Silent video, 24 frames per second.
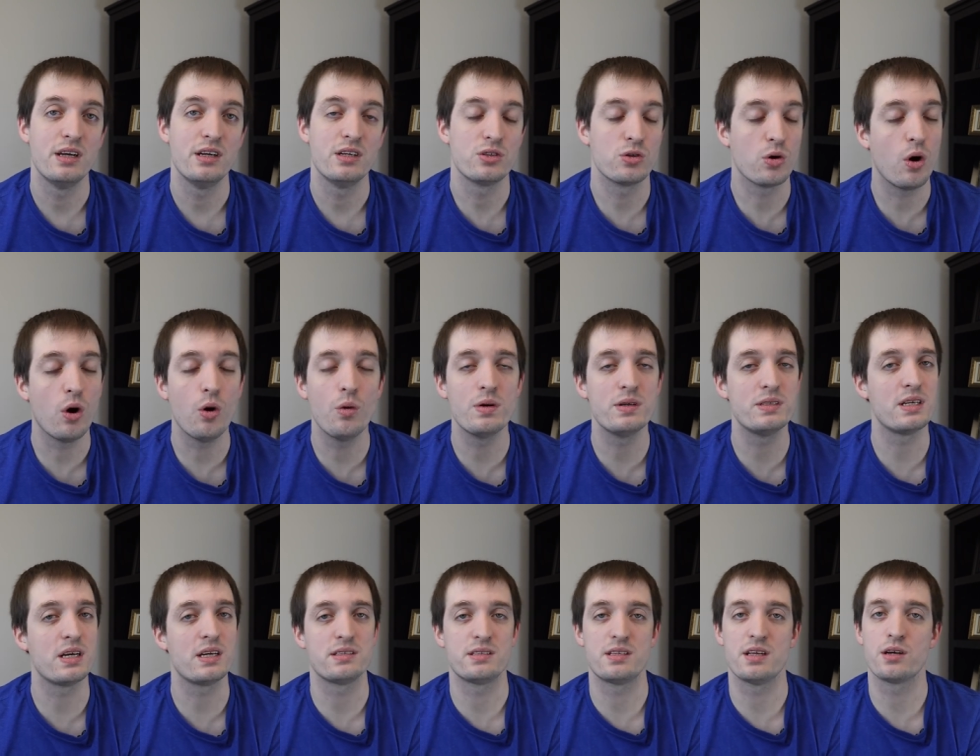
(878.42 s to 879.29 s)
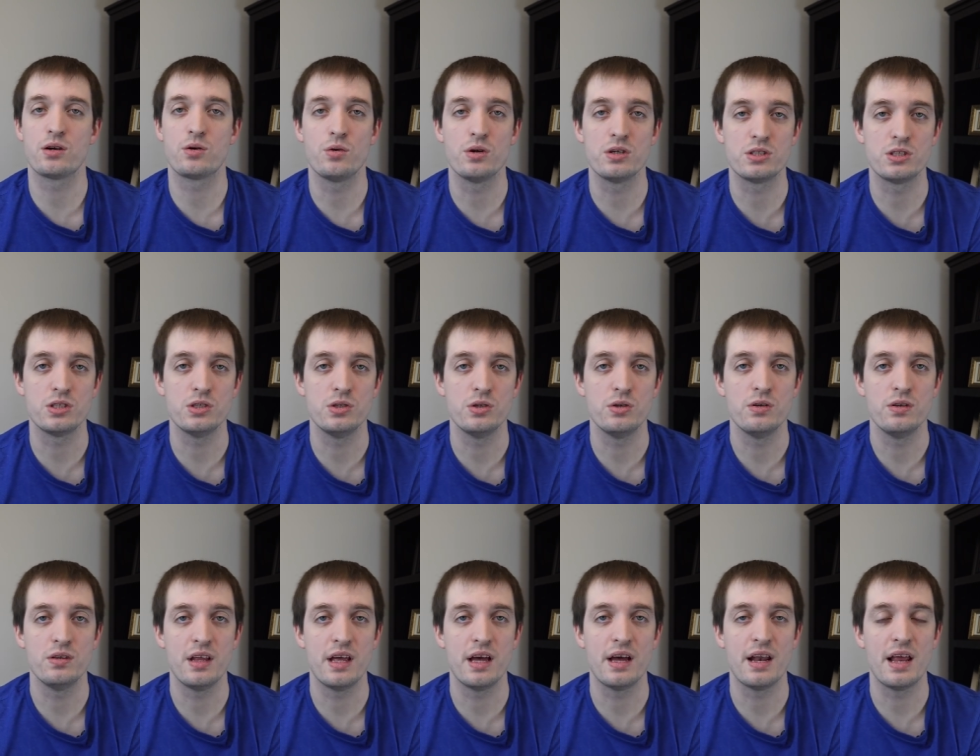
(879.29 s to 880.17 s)
So always ask that question
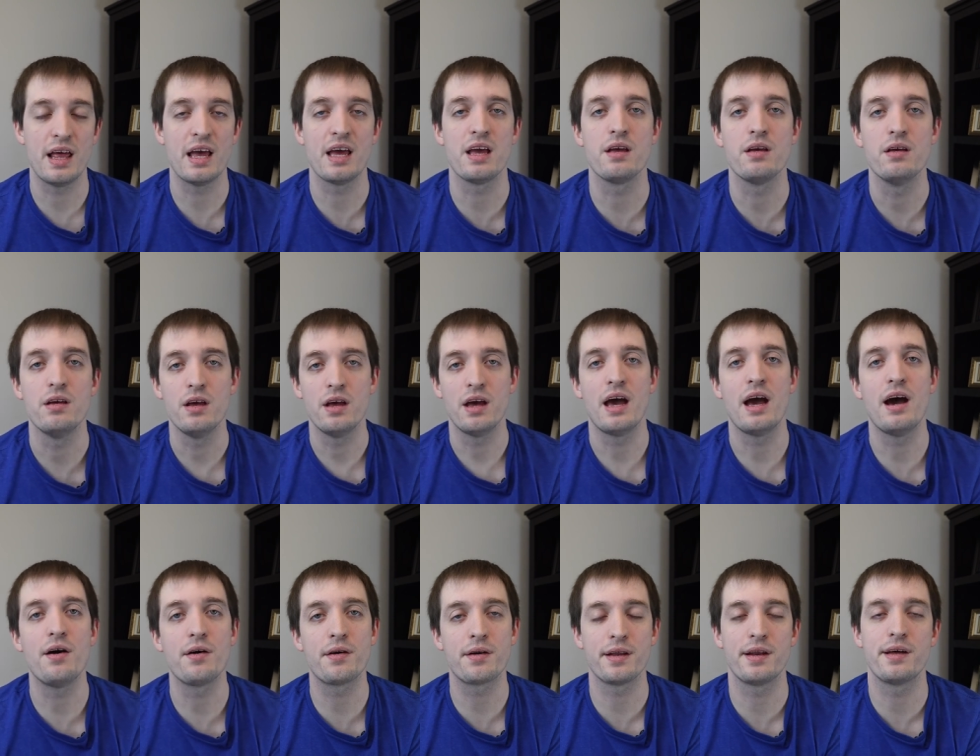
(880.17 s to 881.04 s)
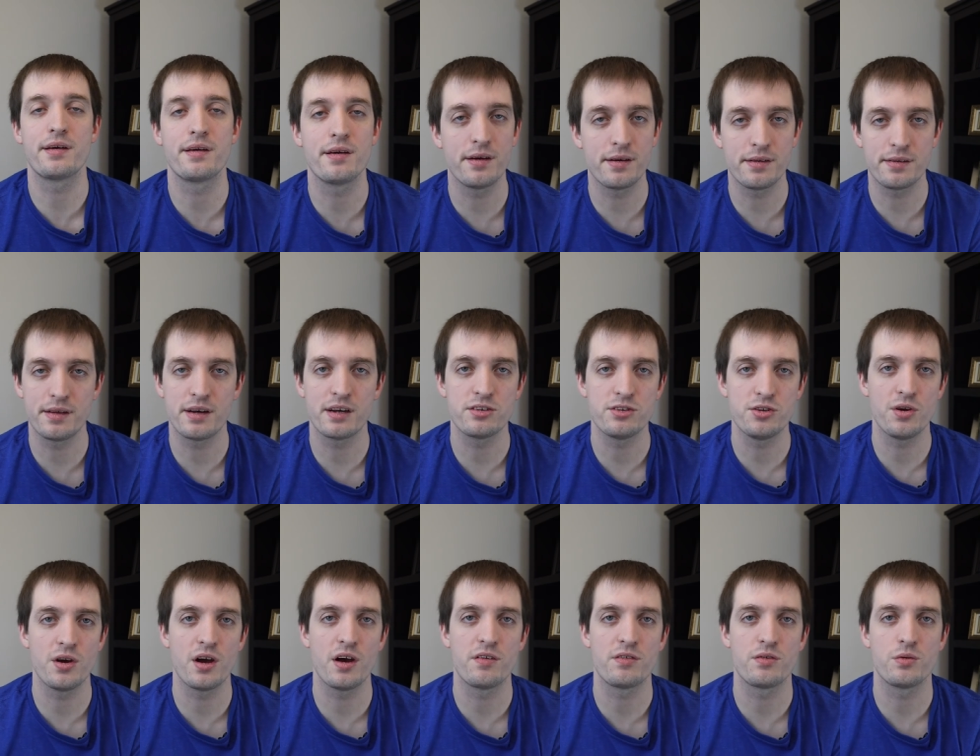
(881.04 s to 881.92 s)
that, hey, how can I contact
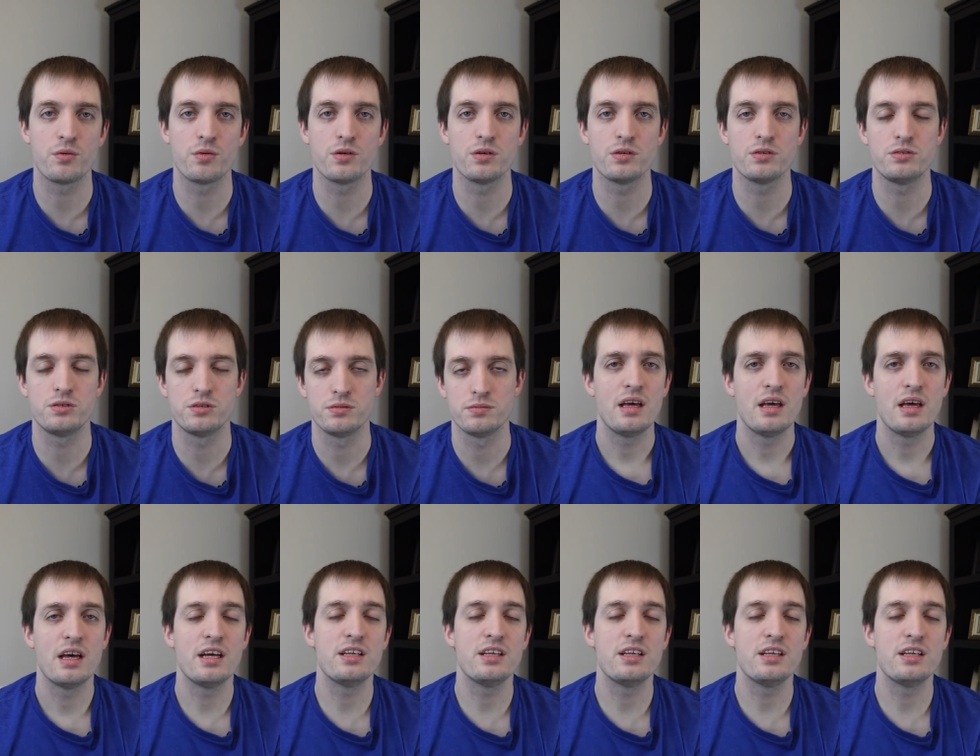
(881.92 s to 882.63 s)
you afterwards?